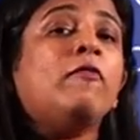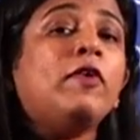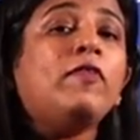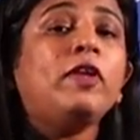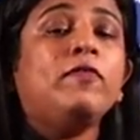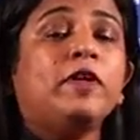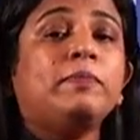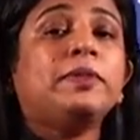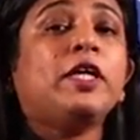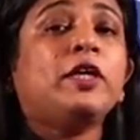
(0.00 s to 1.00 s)
Vivid
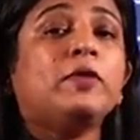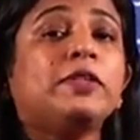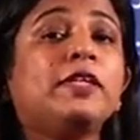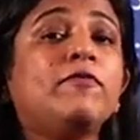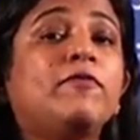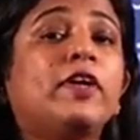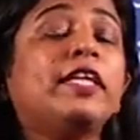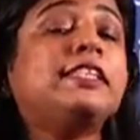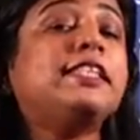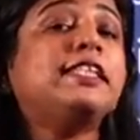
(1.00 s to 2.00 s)
verbs are using
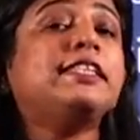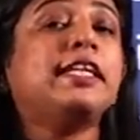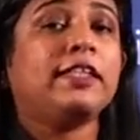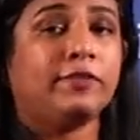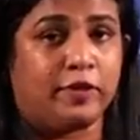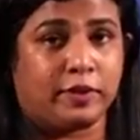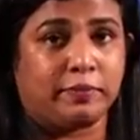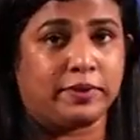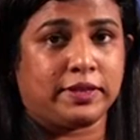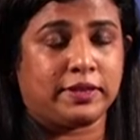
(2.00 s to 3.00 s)
very detailed
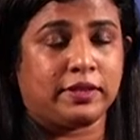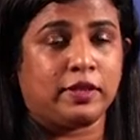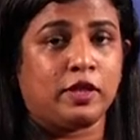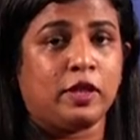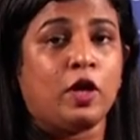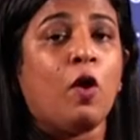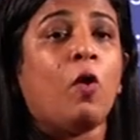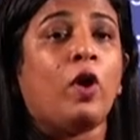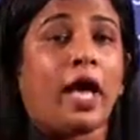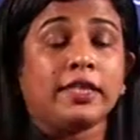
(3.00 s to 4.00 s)
verbs.
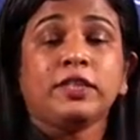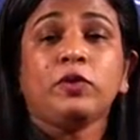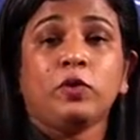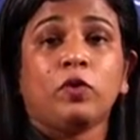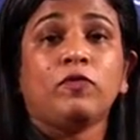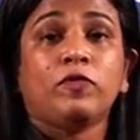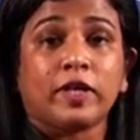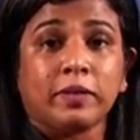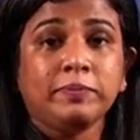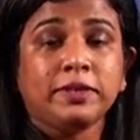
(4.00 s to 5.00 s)
As you know,
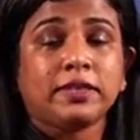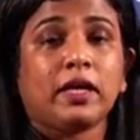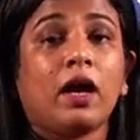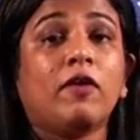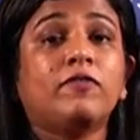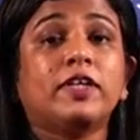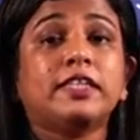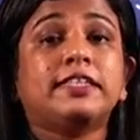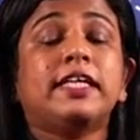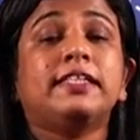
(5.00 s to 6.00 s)
verbs are
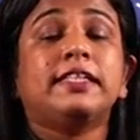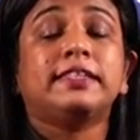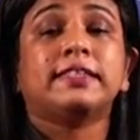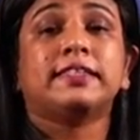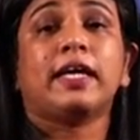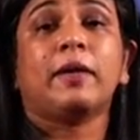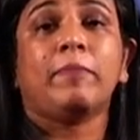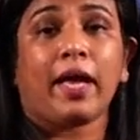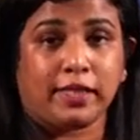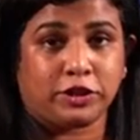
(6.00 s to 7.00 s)
words that describe
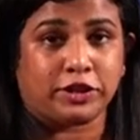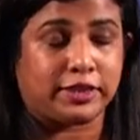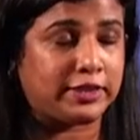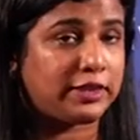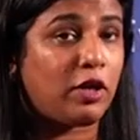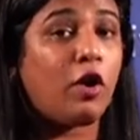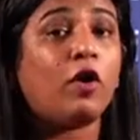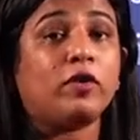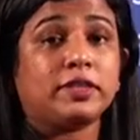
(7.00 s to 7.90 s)
actions or